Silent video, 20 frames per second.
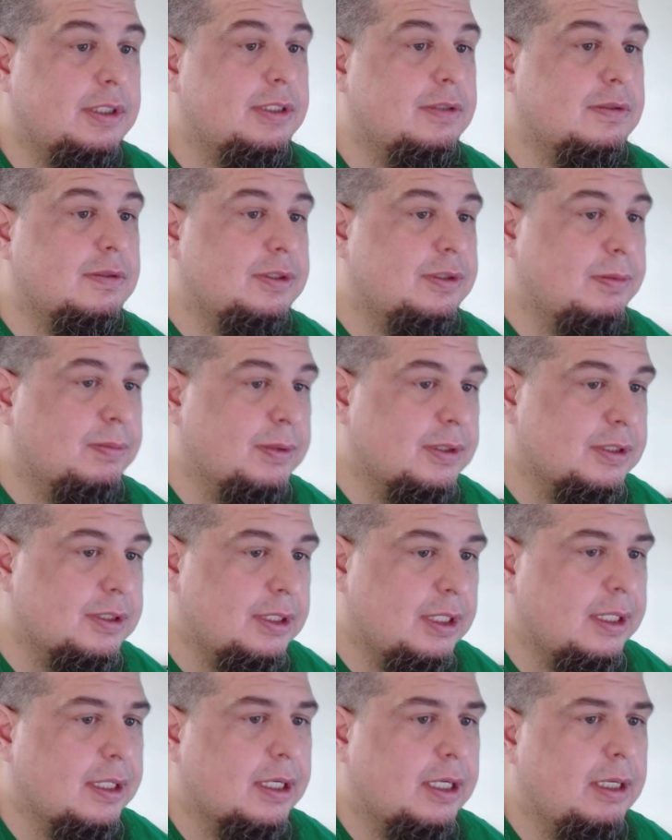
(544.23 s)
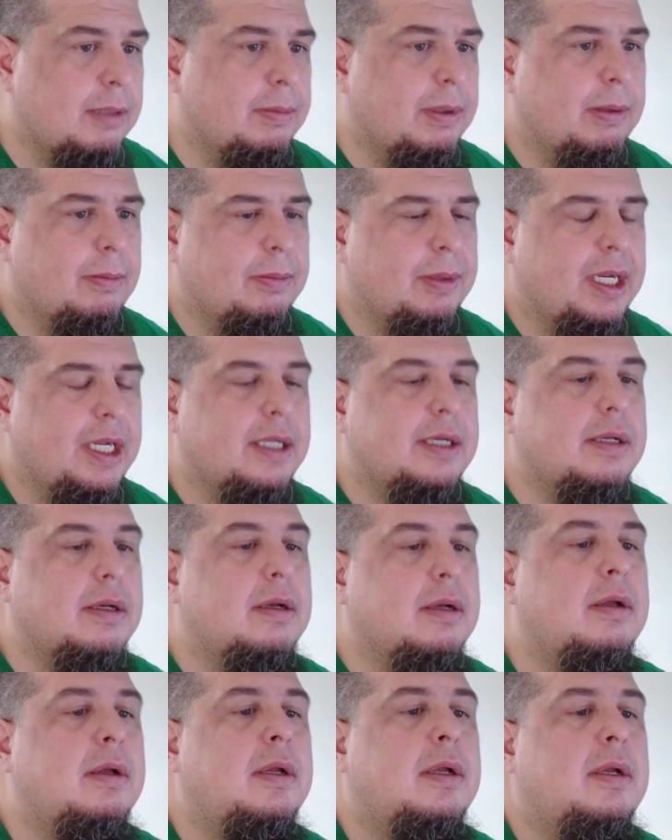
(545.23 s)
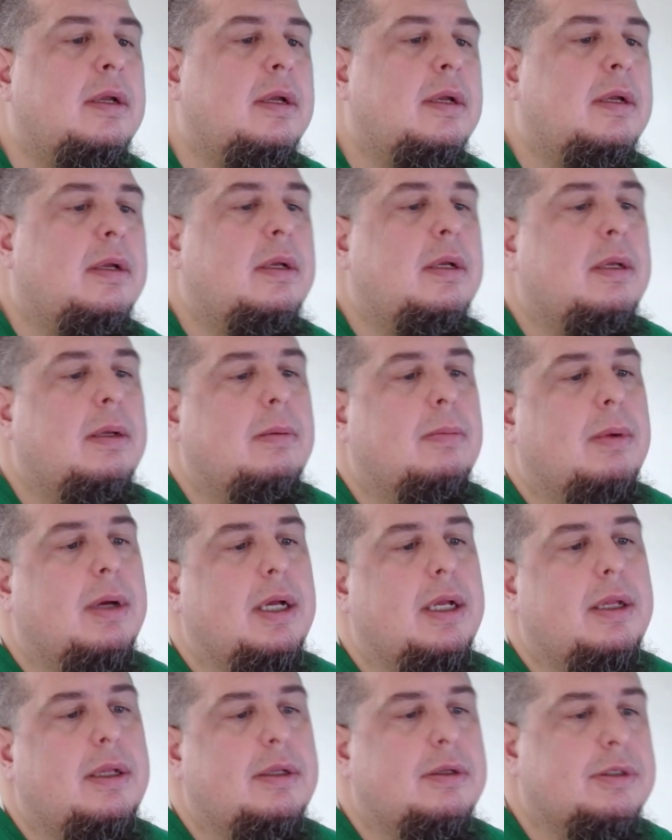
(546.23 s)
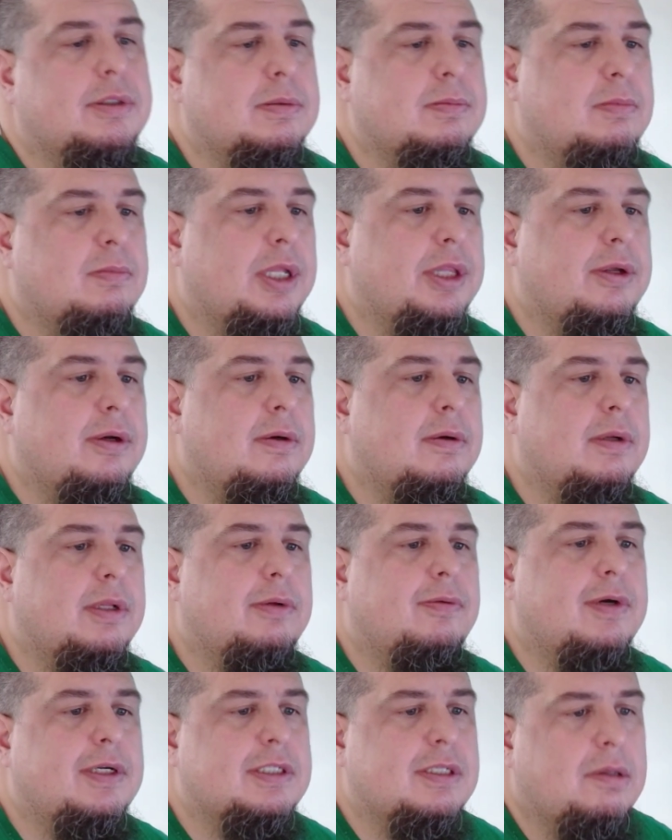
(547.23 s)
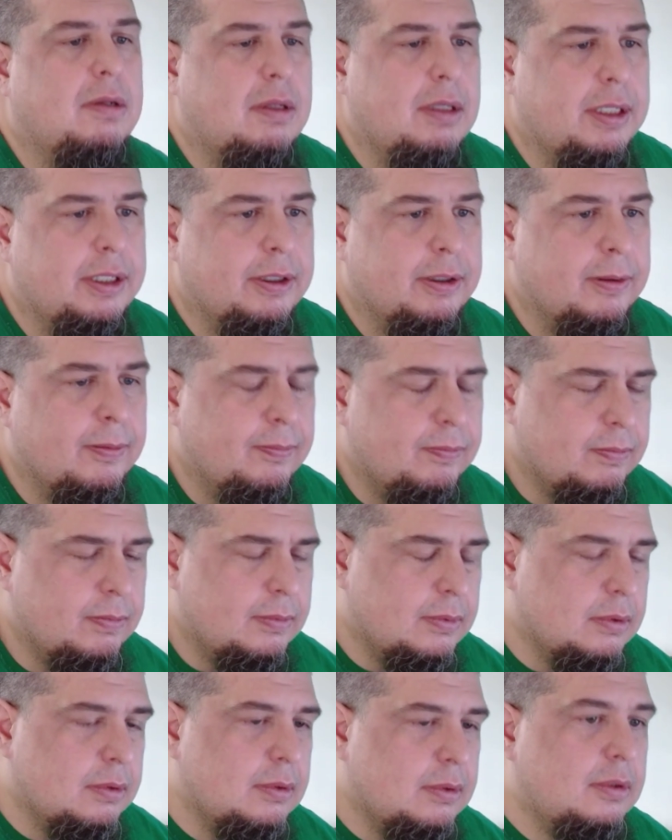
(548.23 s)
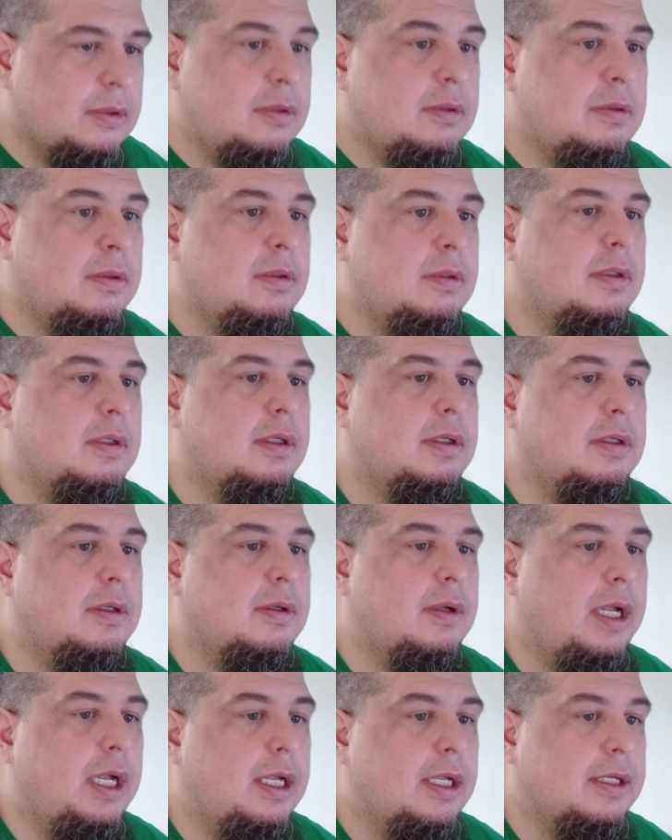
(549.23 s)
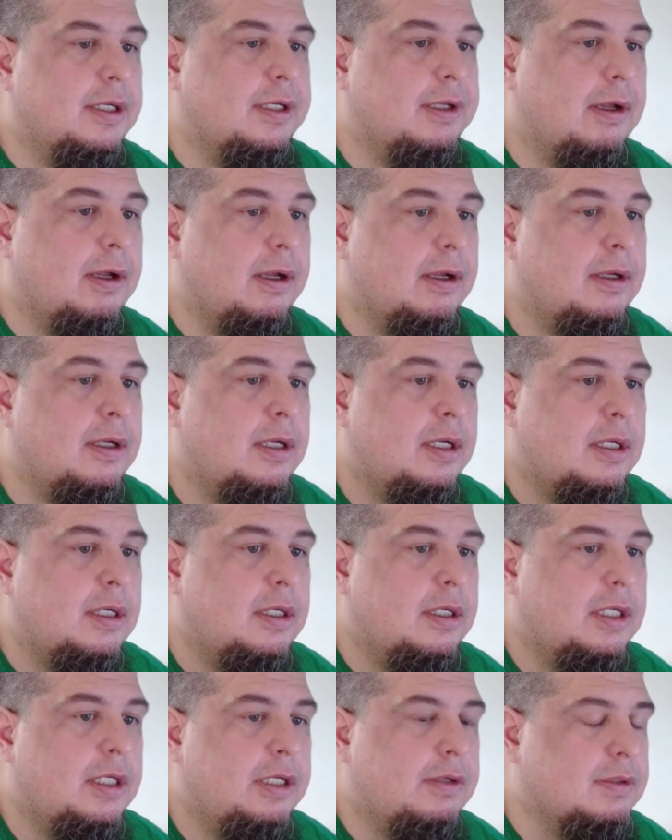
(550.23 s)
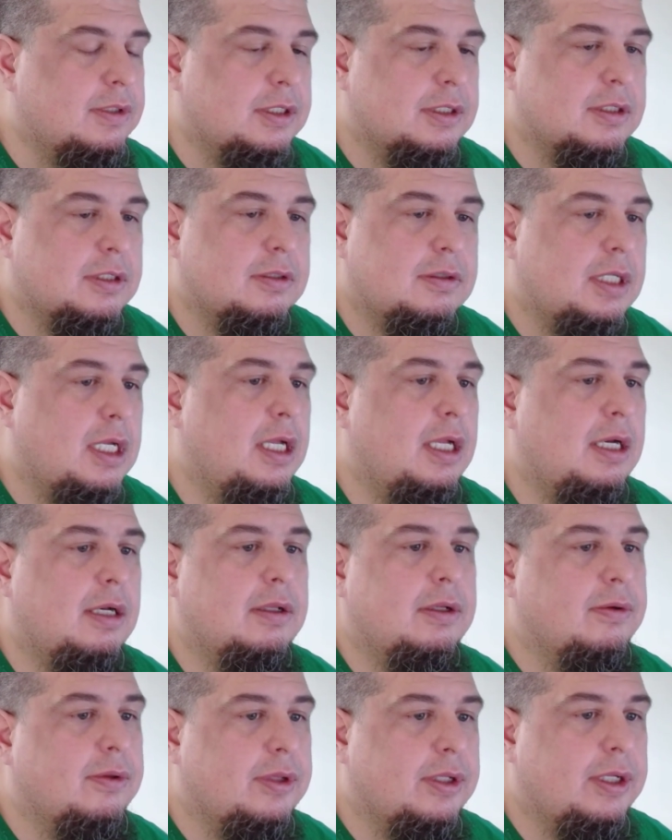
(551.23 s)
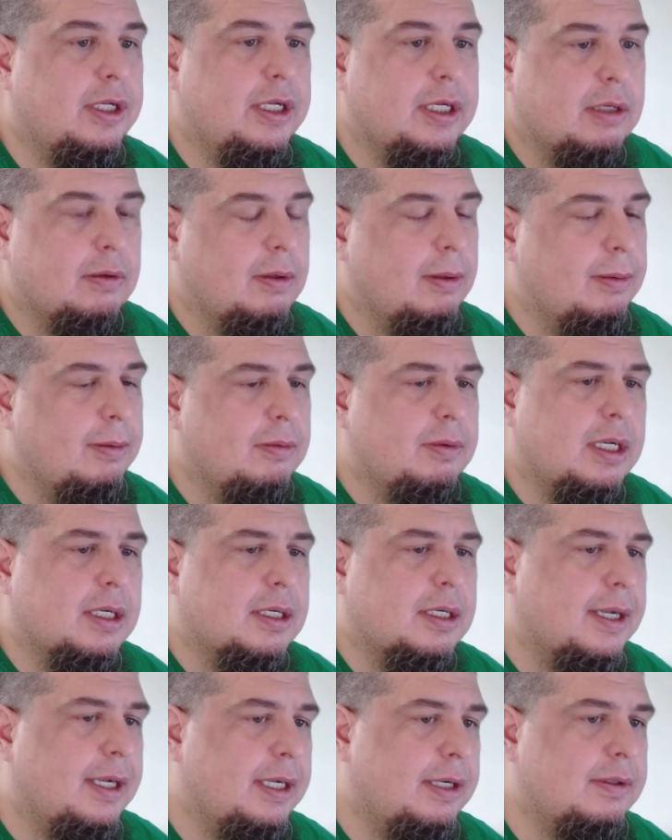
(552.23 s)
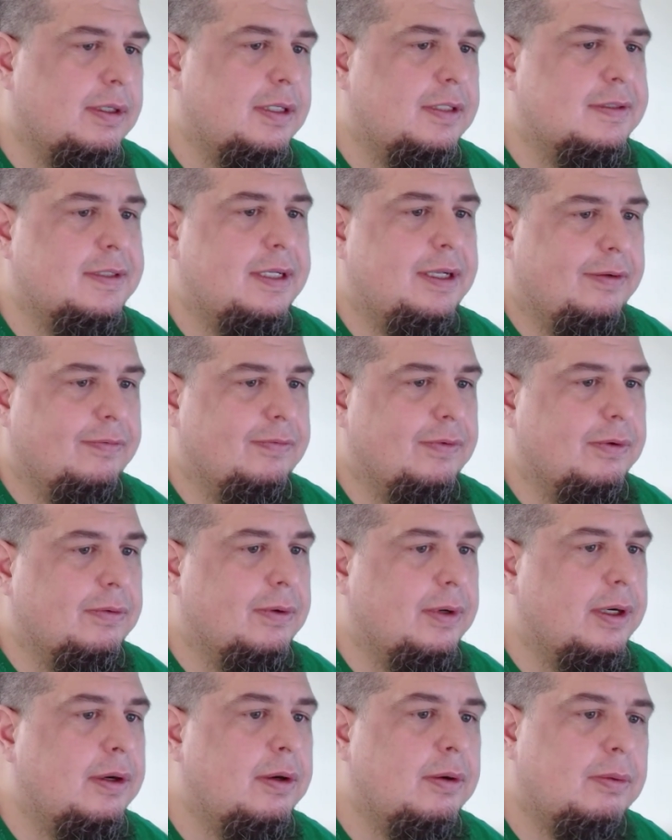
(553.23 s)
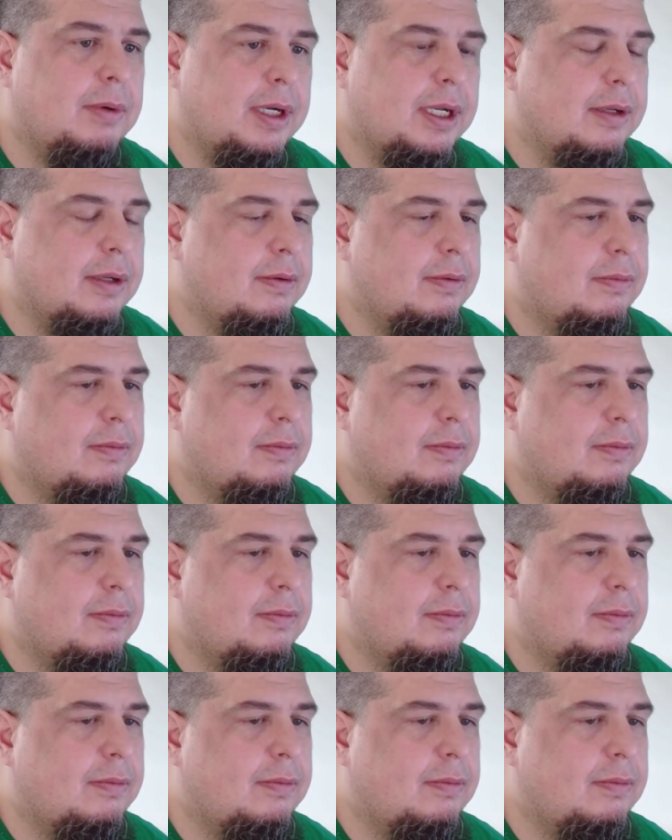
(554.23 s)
He was super sick. He'd been abandoned by his mother and the rest of the litter. And he was just a tiny little thing. And we had coyotes everywhere. We had,